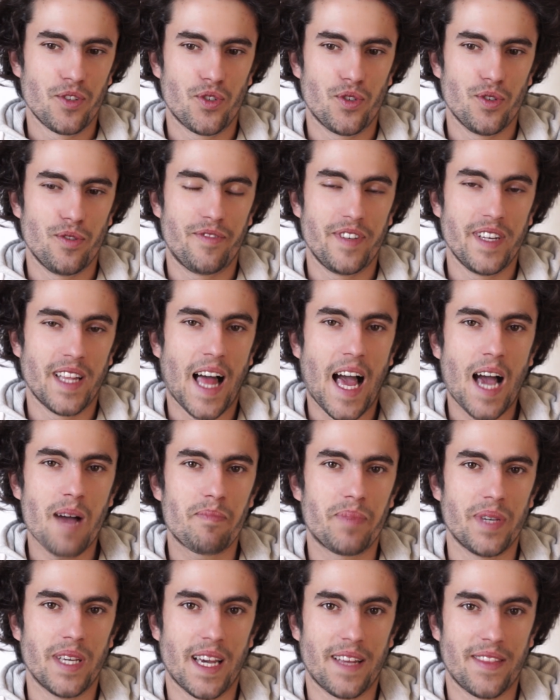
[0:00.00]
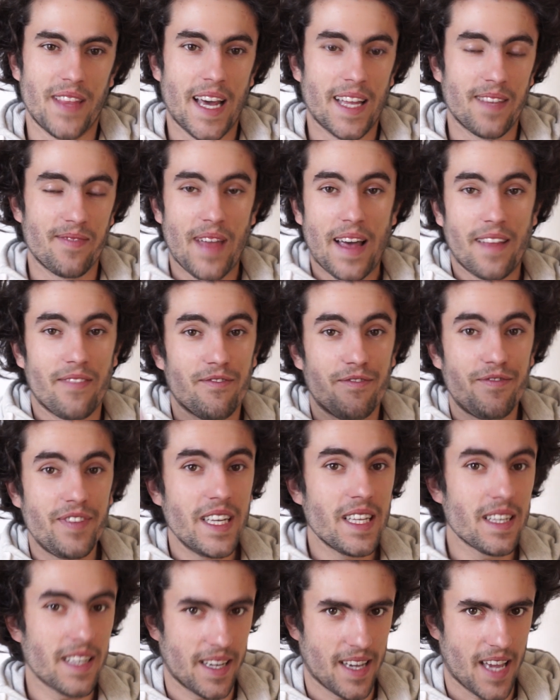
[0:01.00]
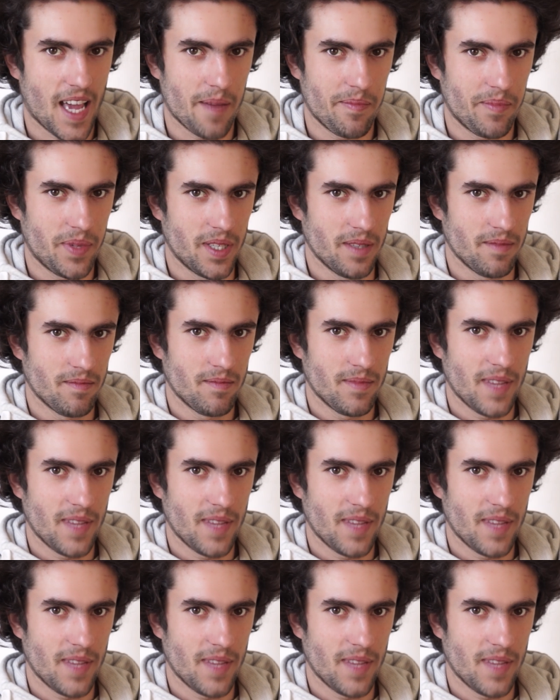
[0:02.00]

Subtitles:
feel happy, and then feeling happy.